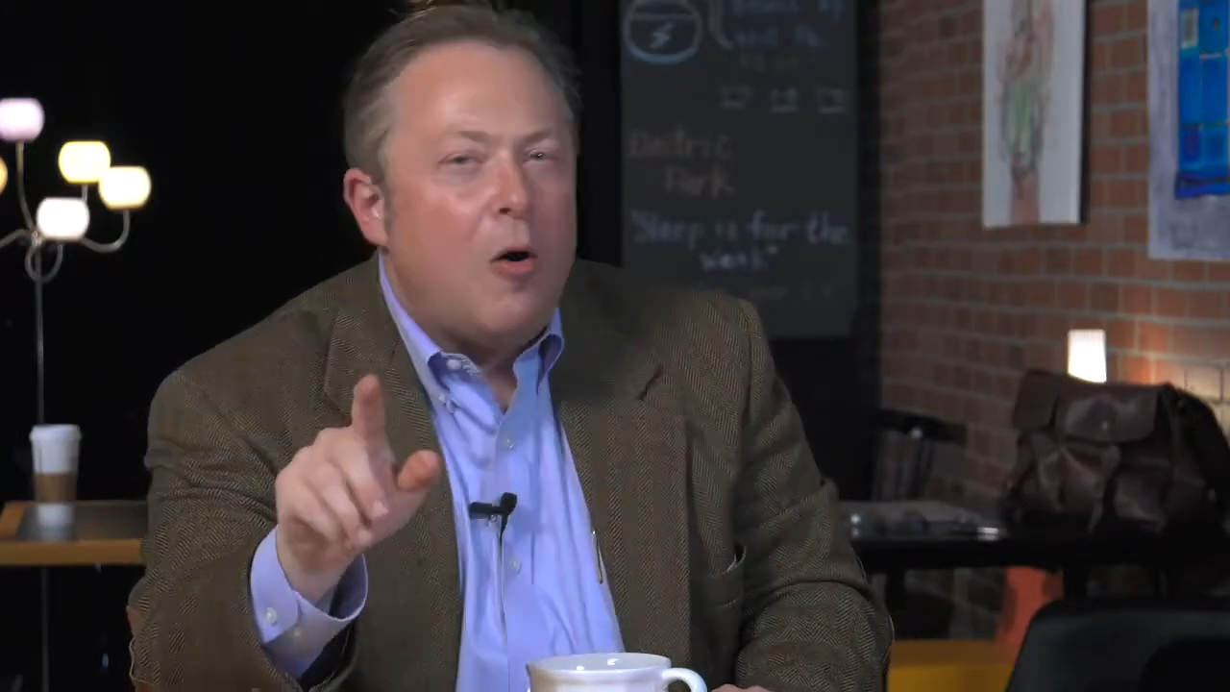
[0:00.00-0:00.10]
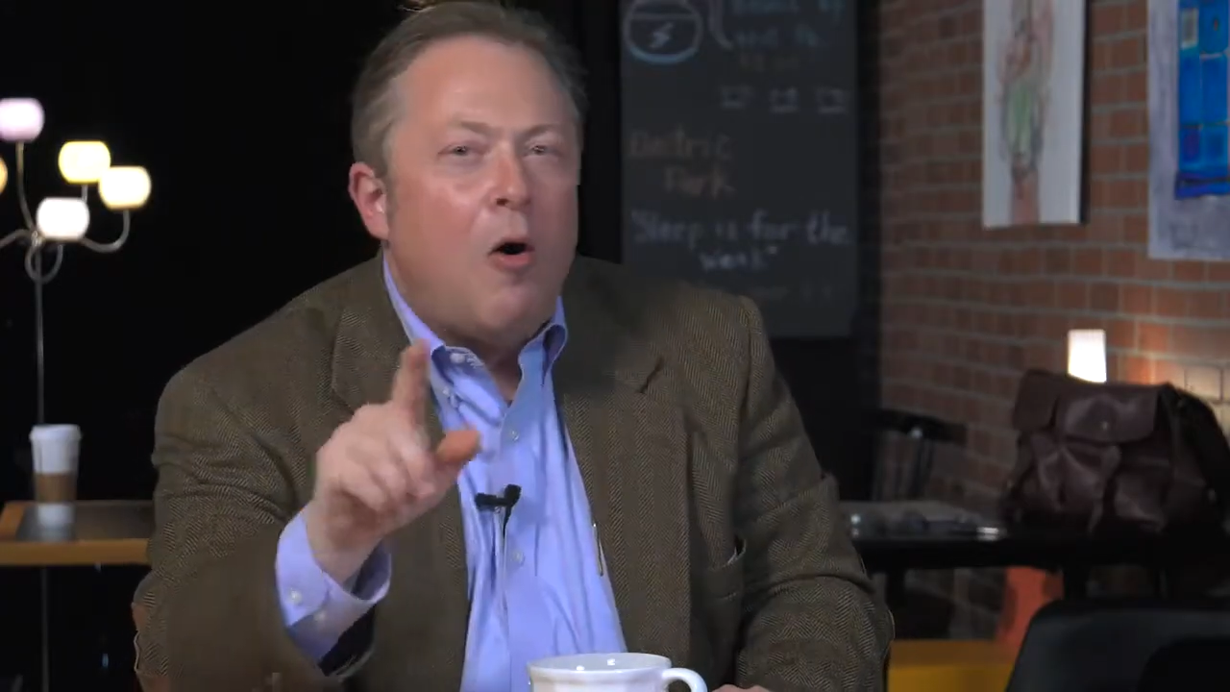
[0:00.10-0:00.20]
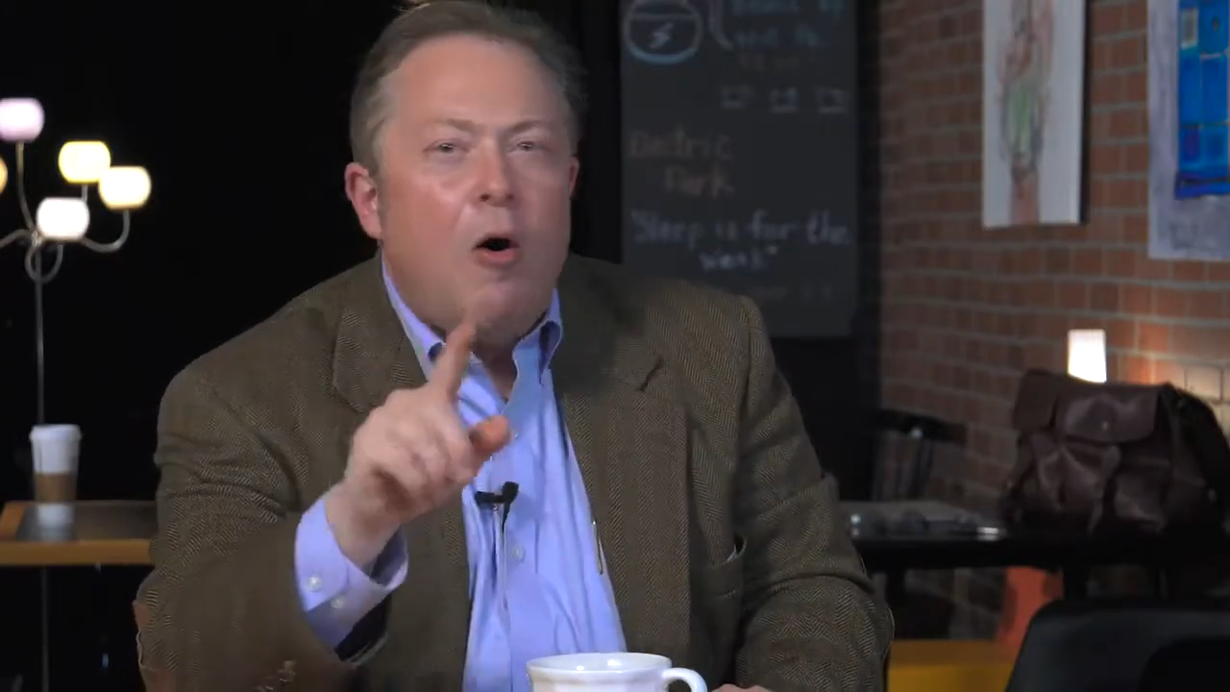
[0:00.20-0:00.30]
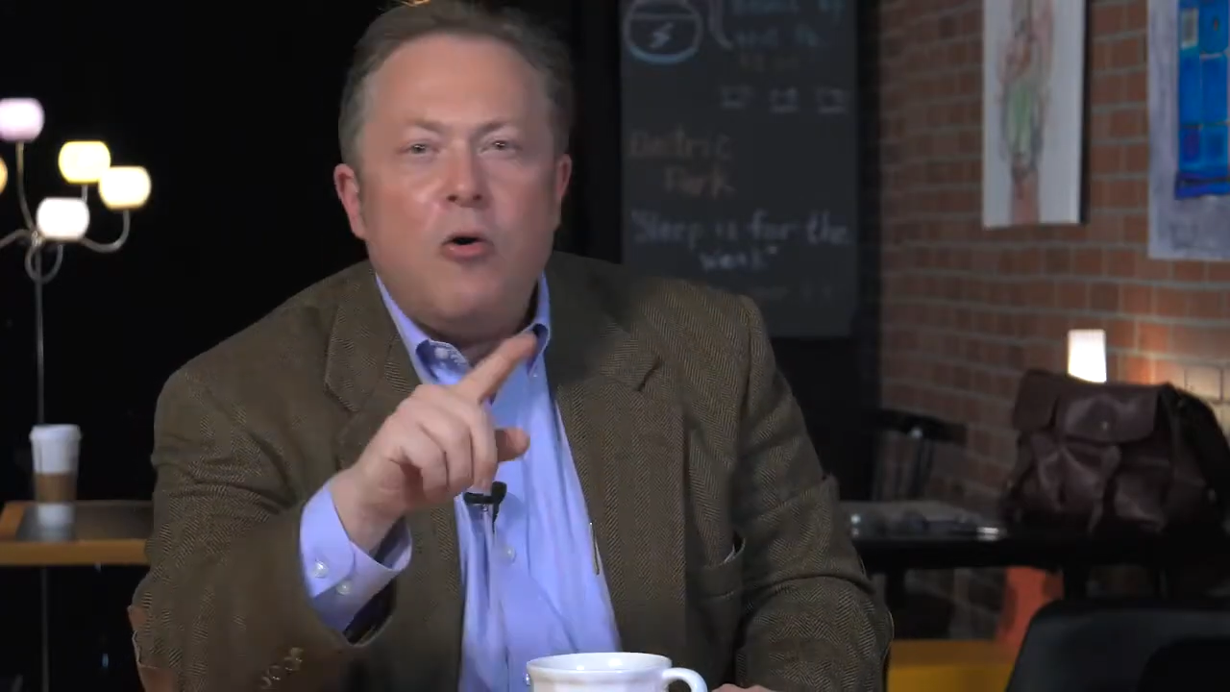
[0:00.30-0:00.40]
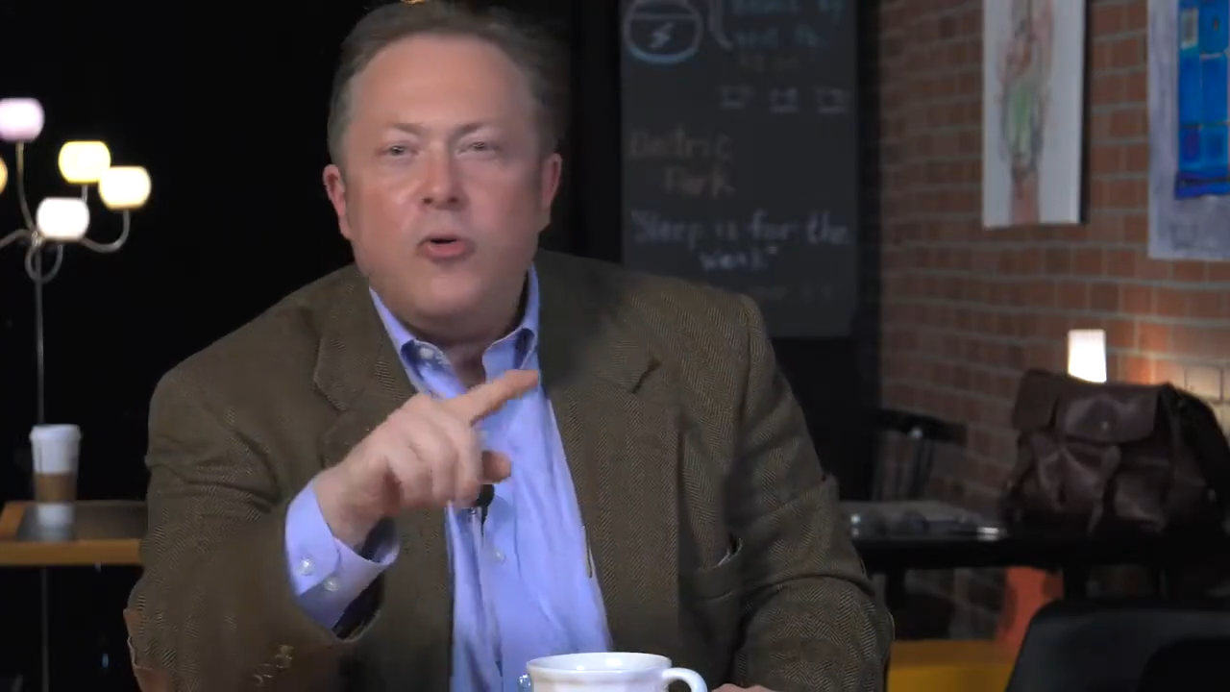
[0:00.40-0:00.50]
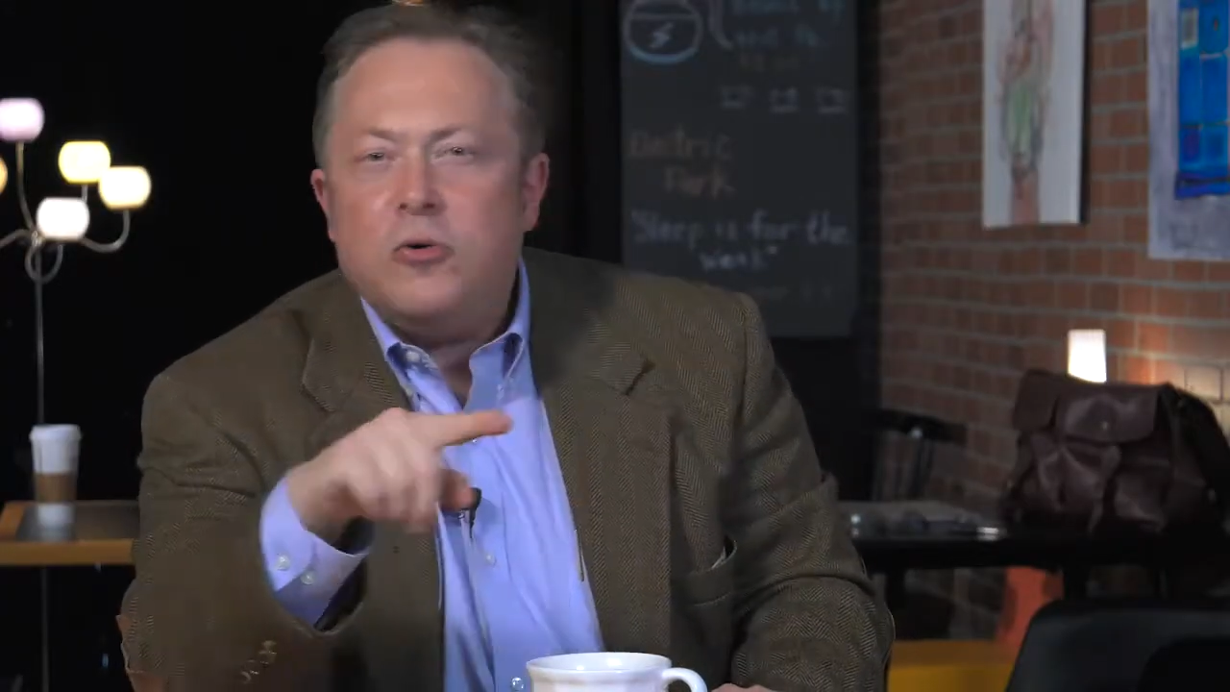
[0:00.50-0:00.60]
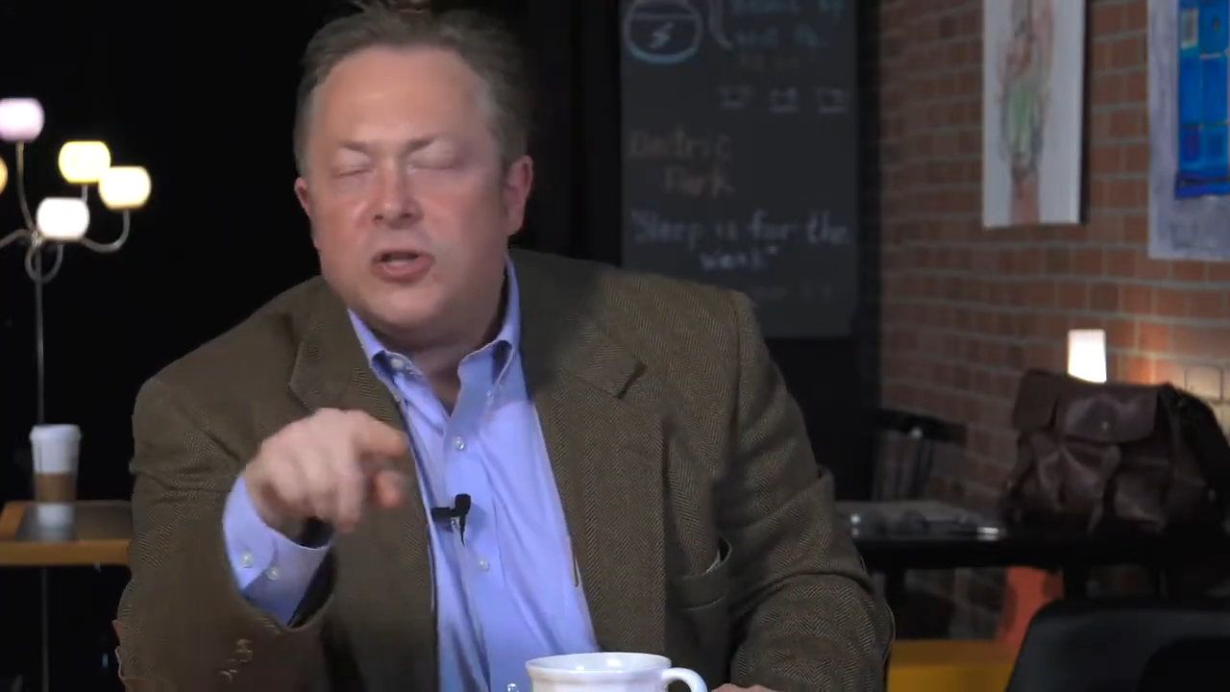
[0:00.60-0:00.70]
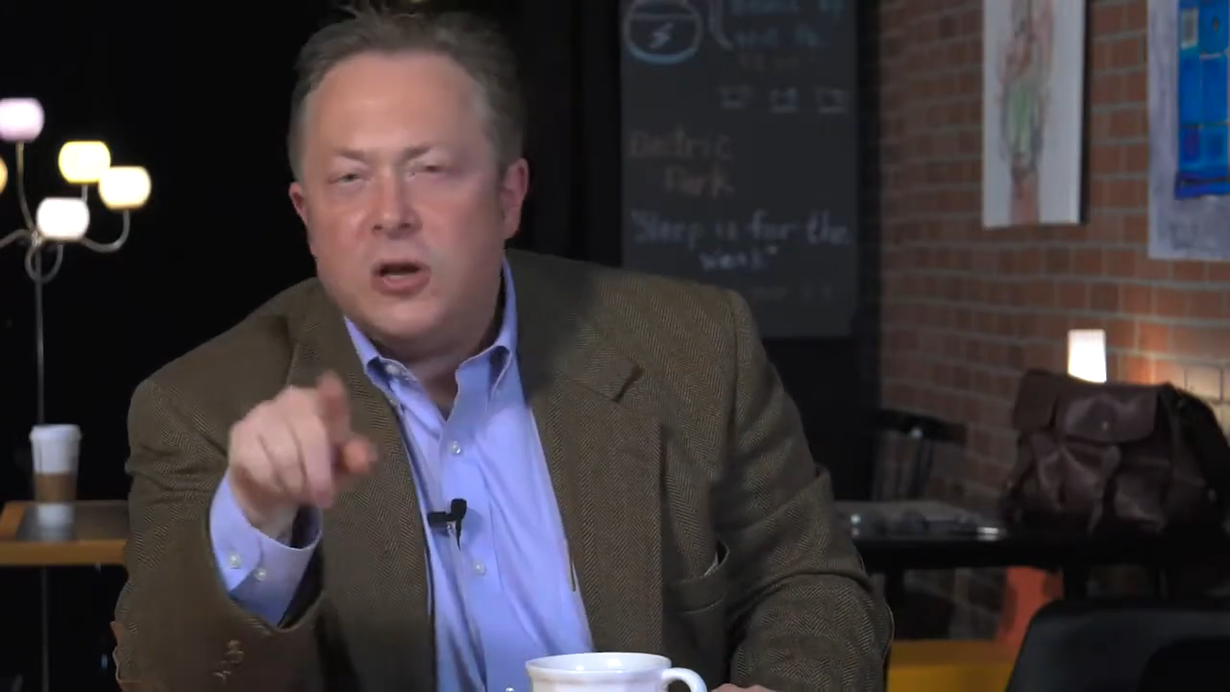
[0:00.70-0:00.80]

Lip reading: all those